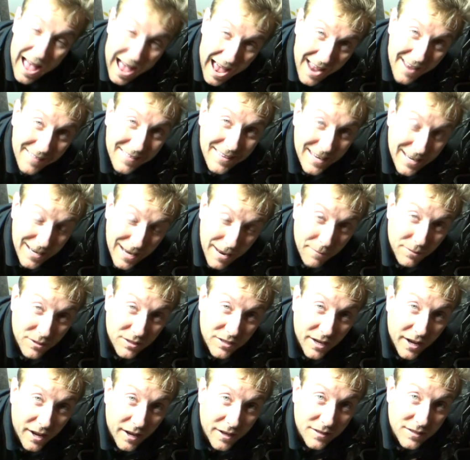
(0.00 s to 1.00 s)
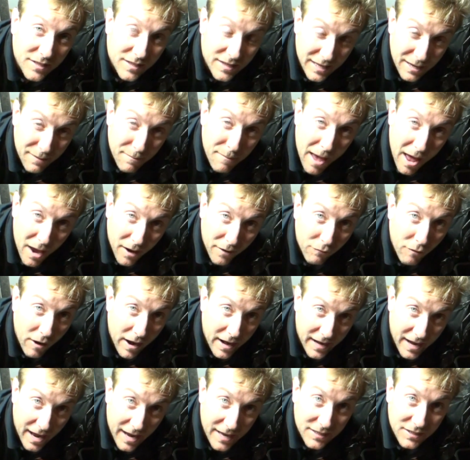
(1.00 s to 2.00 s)
add the inhibitor to the amount of
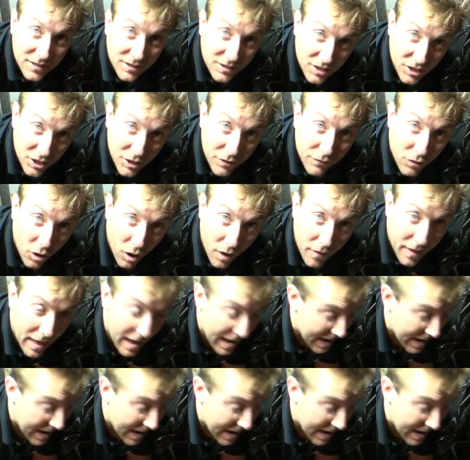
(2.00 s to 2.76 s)
radiators that you've got in the